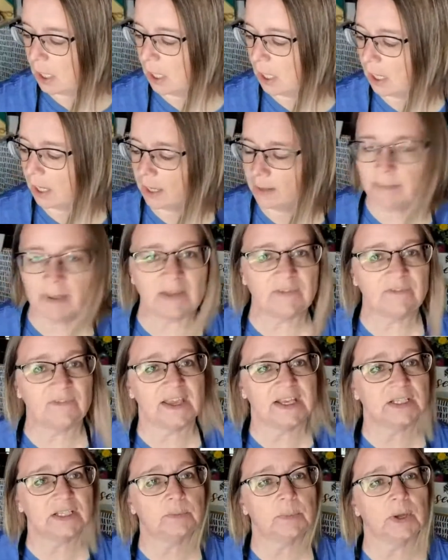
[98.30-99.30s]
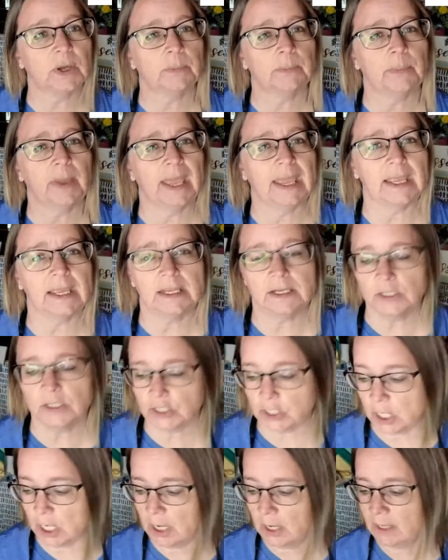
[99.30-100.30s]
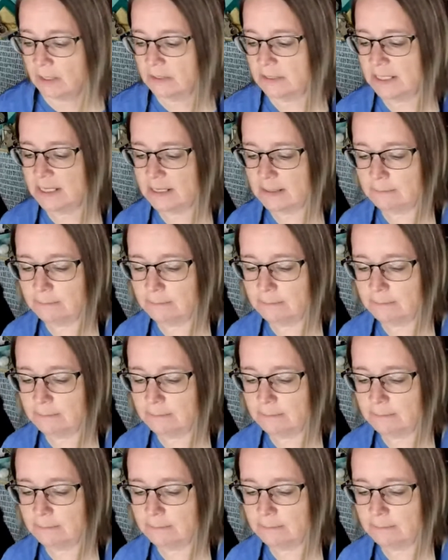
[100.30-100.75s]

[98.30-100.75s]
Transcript: on my Facebook page, the